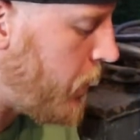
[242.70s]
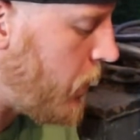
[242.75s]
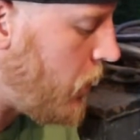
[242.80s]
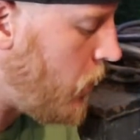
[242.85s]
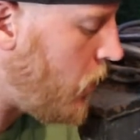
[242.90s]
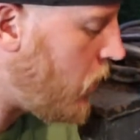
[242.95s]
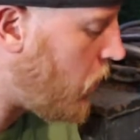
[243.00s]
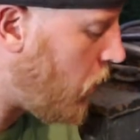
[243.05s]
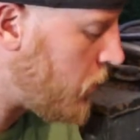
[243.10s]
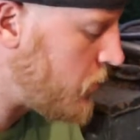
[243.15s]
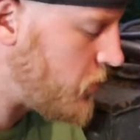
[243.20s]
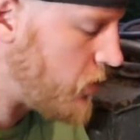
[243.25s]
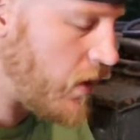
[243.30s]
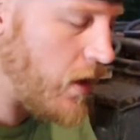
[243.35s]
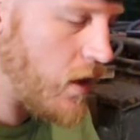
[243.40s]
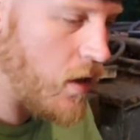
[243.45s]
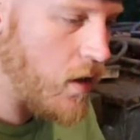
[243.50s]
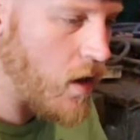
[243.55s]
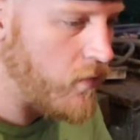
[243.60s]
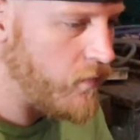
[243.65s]
You could also
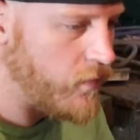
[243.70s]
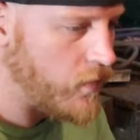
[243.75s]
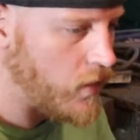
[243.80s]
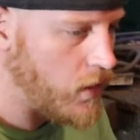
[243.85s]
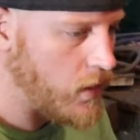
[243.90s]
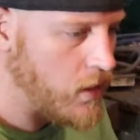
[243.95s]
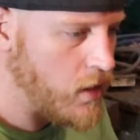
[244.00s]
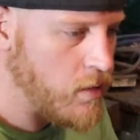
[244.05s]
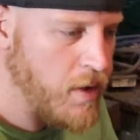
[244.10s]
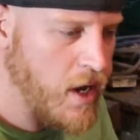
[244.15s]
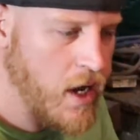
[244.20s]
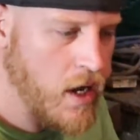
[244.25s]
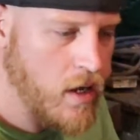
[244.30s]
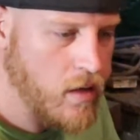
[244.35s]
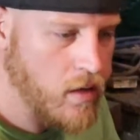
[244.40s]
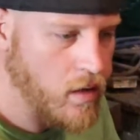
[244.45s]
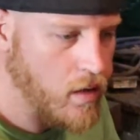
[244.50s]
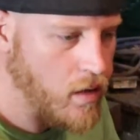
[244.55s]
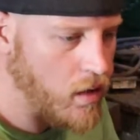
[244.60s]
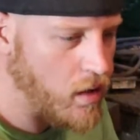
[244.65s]
get it off eBay.
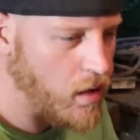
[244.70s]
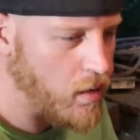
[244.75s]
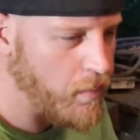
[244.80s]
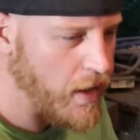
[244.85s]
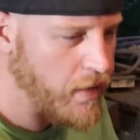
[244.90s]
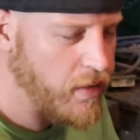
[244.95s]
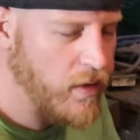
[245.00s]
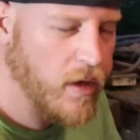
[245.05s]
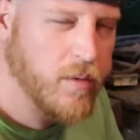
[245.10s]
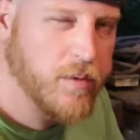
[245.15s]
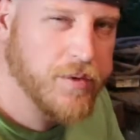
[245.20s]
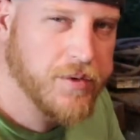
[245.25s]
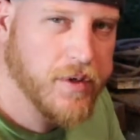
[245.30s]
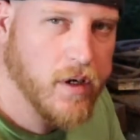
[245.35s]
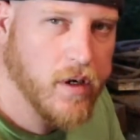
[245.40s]
I think it was like